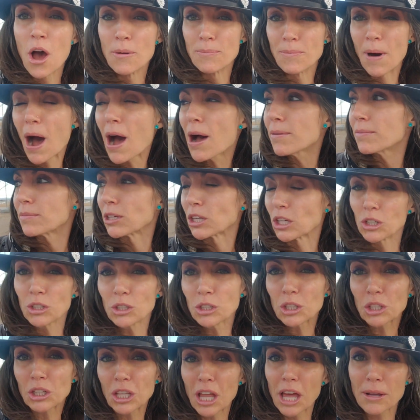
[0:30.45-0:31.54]
Mom, you
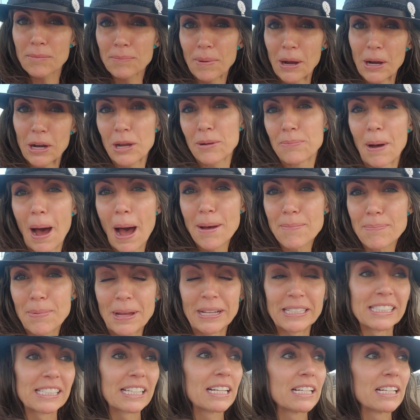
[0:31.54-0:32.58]
look like Mary Poppins.